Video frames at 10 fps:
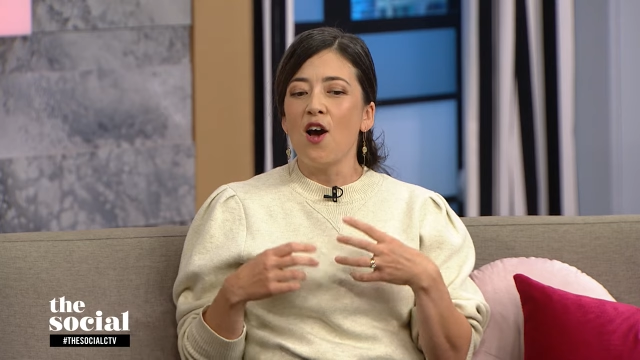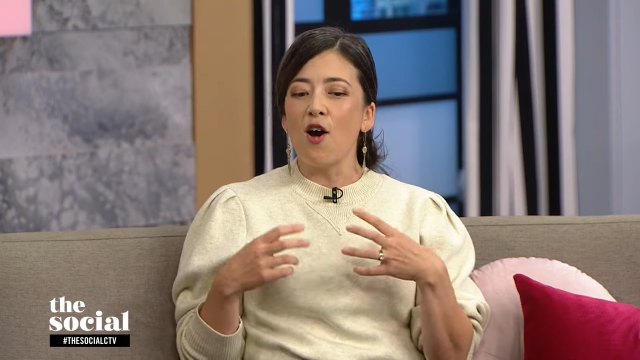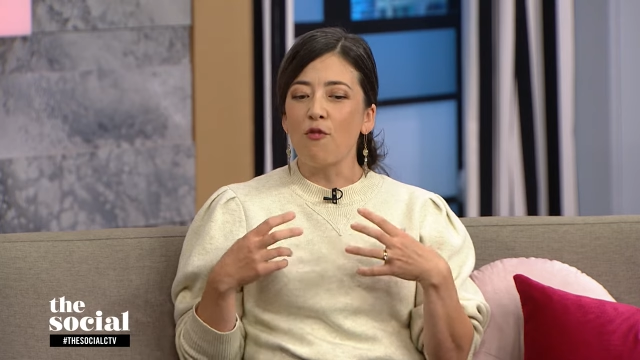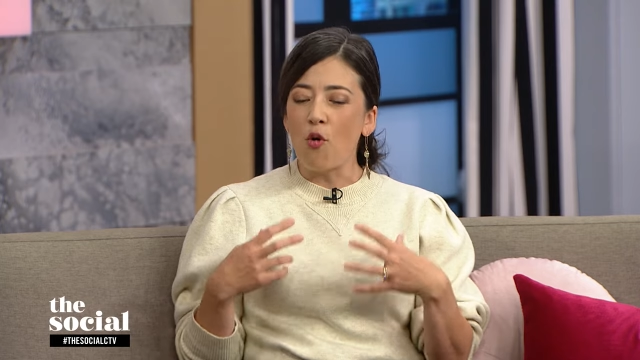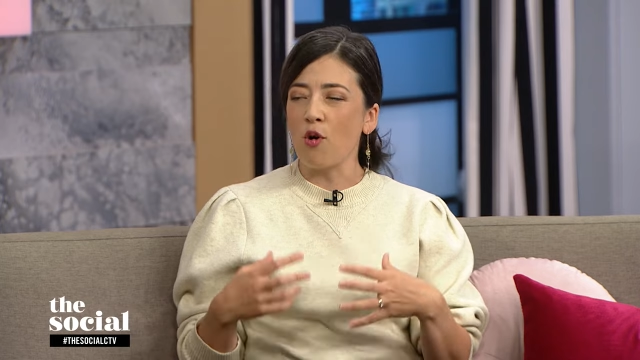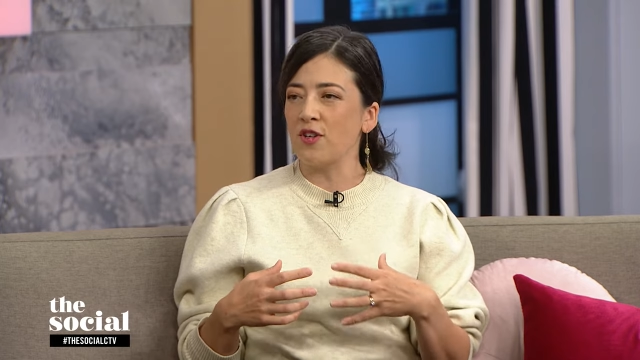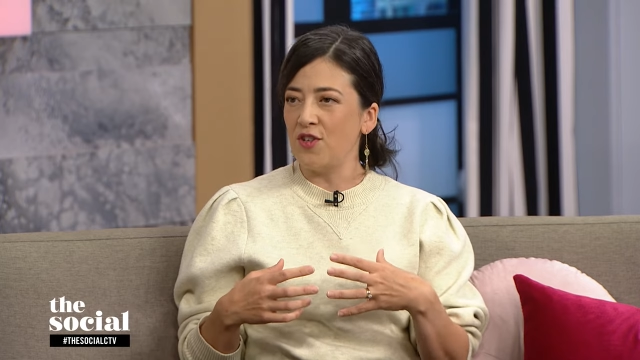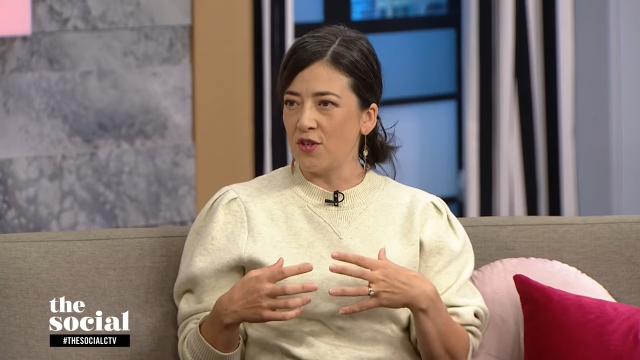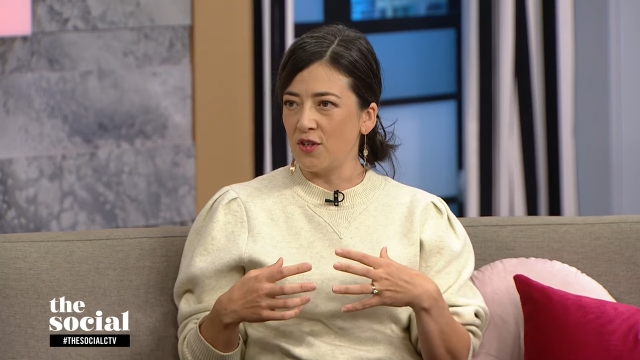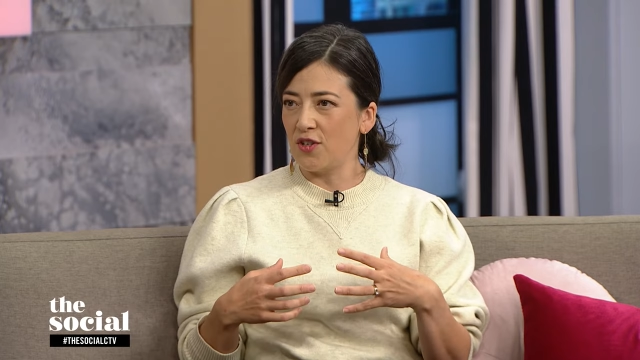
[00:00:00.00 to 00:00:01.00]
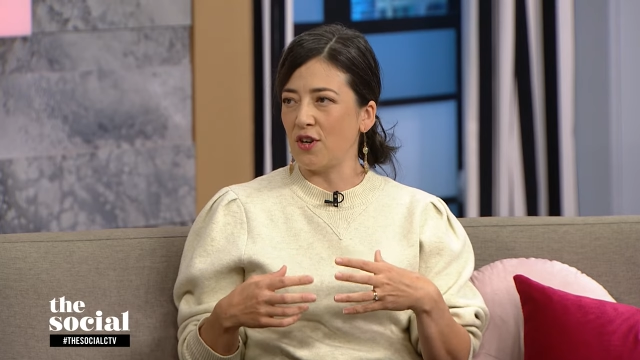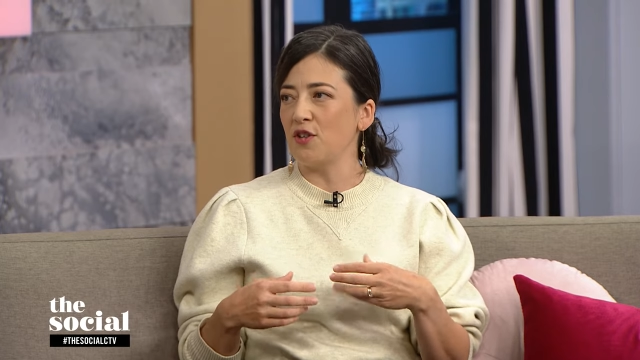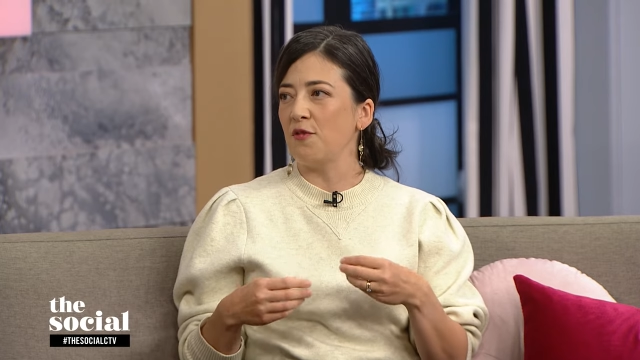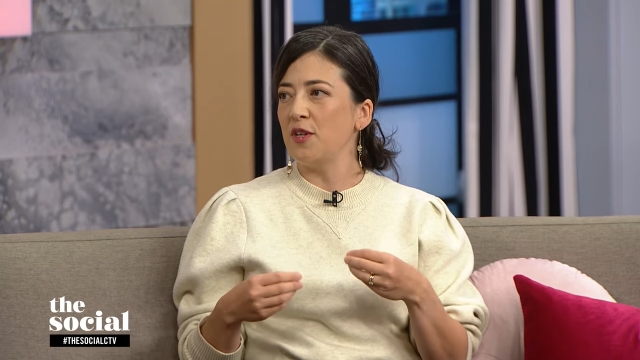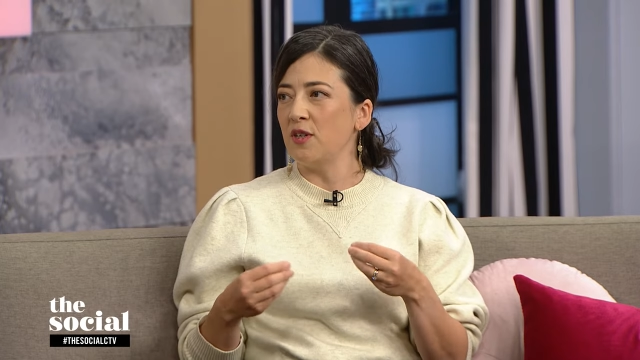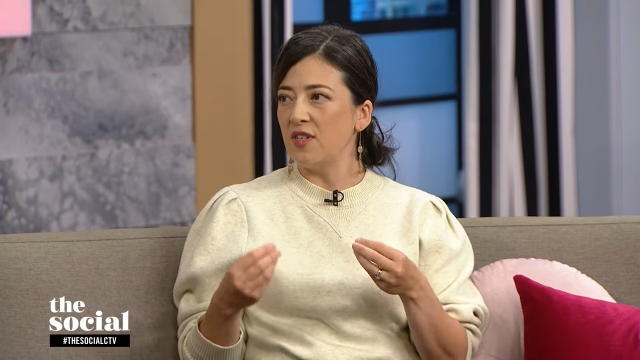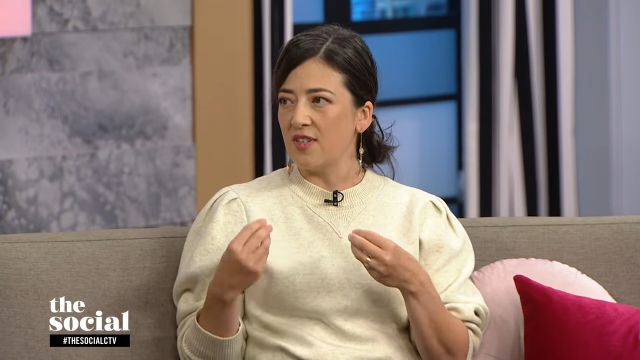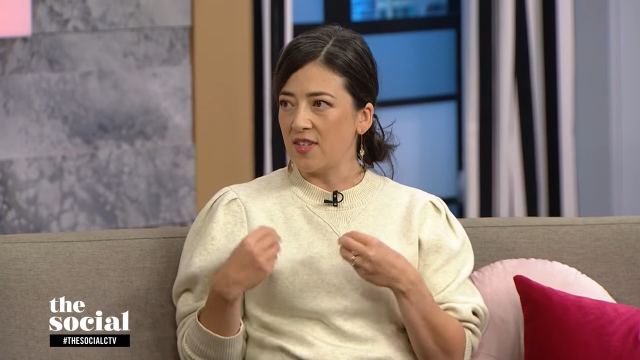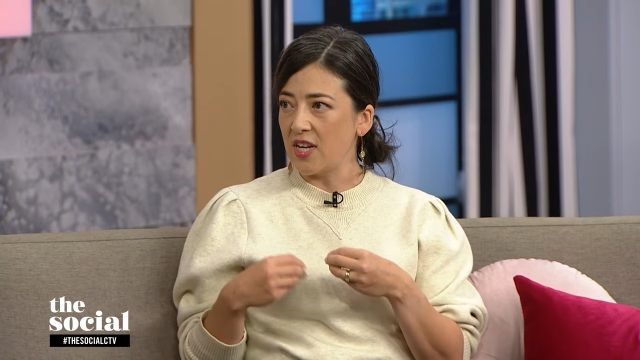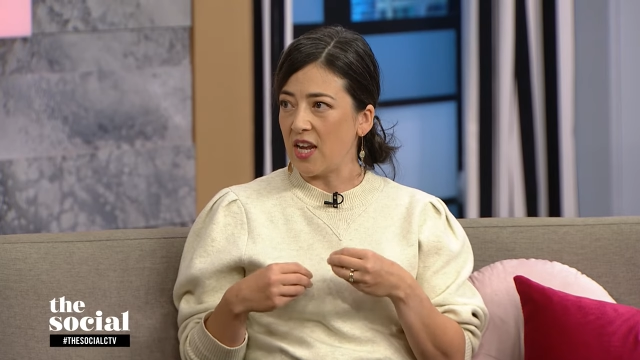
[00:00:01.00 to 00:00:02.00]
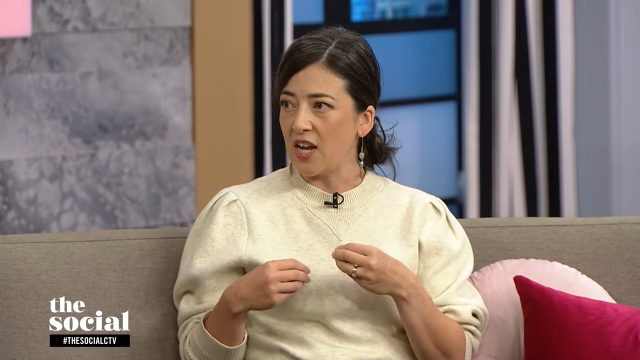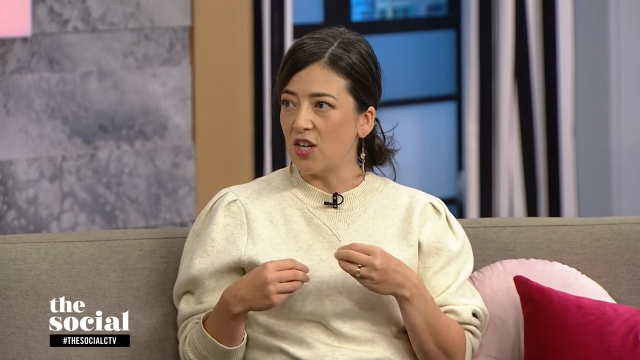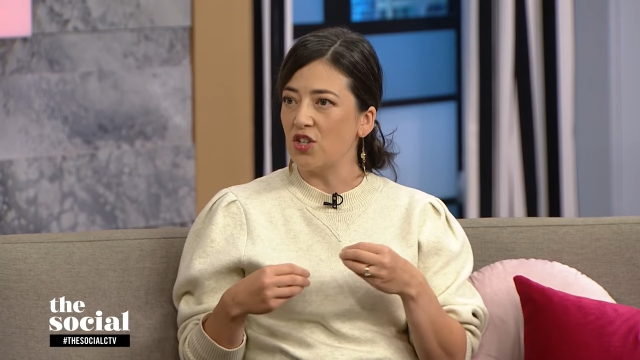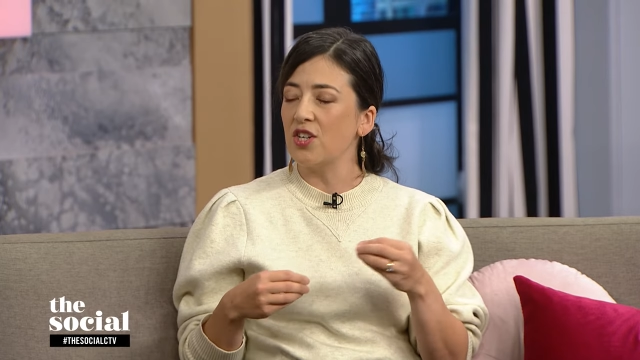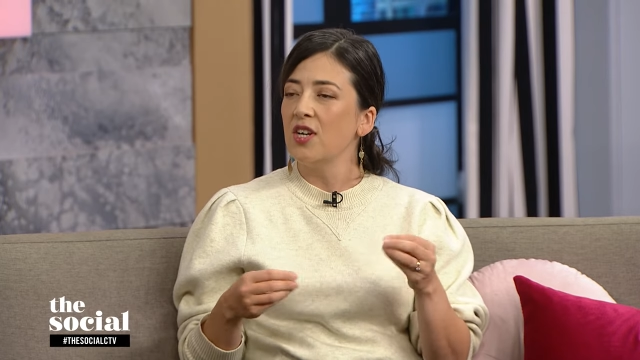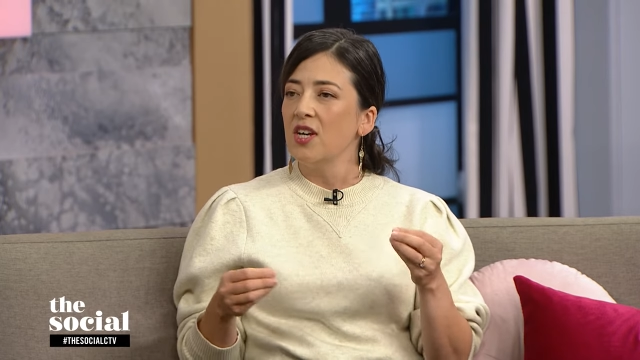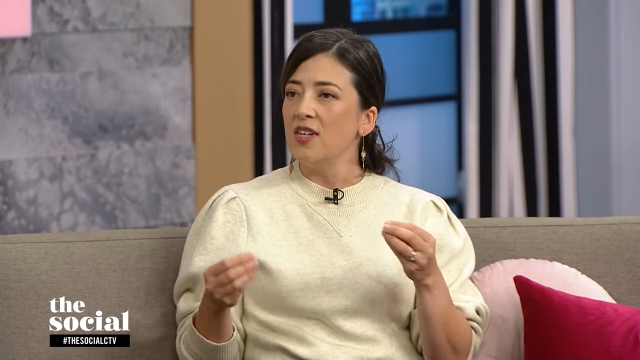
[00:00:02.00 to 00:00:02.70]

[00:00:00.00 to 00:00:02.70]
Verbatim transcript: of course you're going to start to feel disengaged,